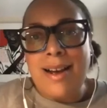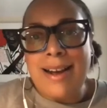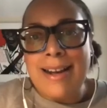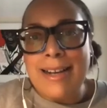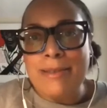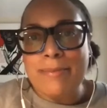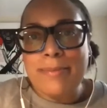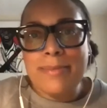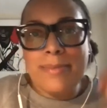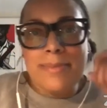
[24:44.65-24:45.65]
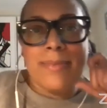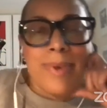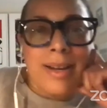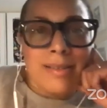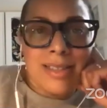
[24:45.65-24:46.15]

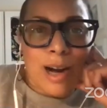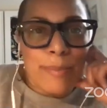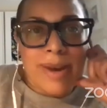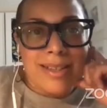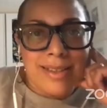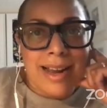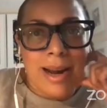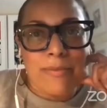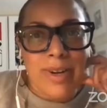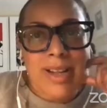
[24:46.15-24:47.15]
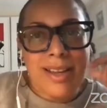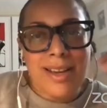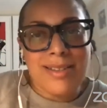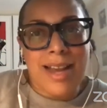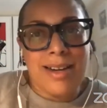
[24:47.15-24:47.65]
I'll start by saying I'm really
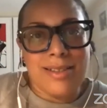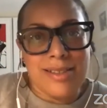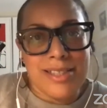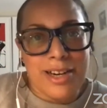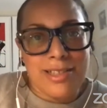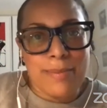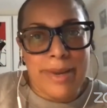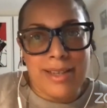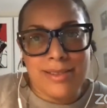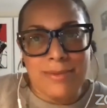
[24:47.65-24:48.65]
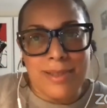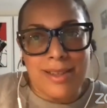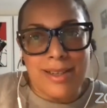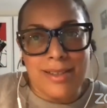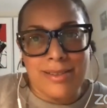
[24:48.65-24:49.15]
excited to share space with
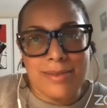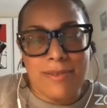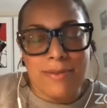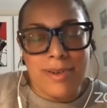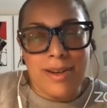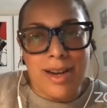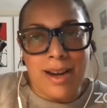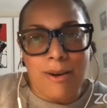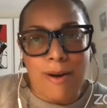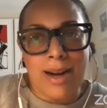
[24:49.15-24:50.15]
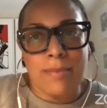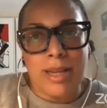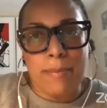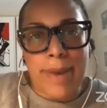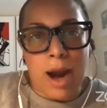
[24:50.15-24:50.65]
these
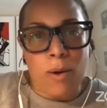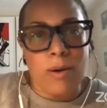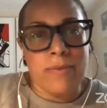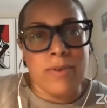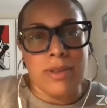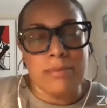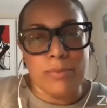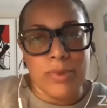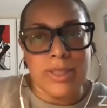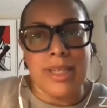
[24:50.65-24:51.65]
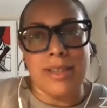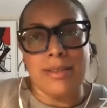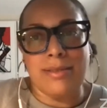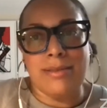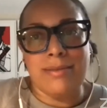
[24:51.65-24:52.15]
incredibly powerful,
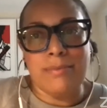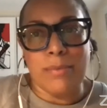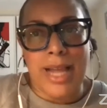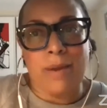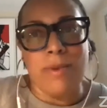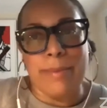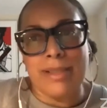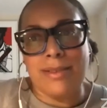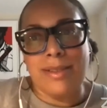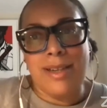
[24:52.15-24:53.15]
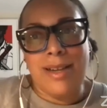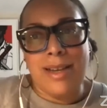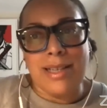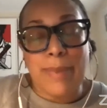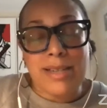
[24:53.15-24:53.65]
brilliant Black women,
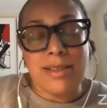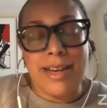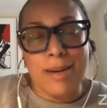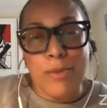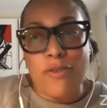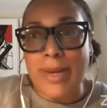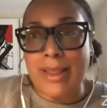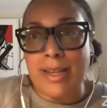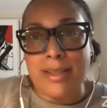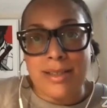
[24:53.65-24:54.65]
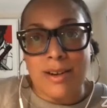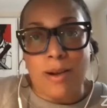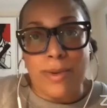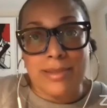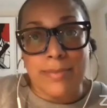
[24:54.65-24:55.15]
especially in a movement that doesn't
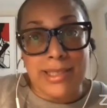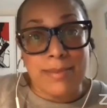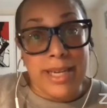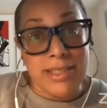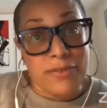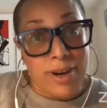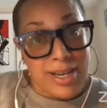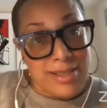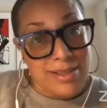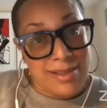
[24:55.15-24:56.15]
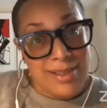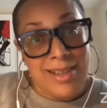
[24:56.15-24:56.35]
always make space for us.